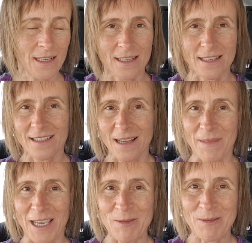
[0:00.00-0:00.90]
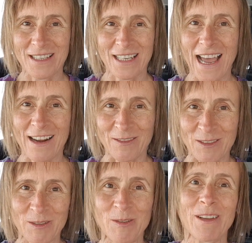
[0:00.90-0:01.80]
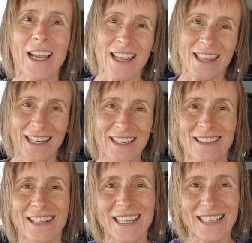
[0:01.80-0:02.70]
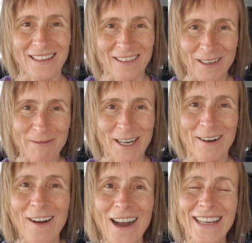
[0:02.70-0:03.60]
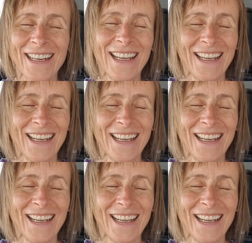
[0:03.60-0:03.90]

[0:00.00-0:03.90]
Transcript: it's something else to add on to all the other things I need to learn when I ride.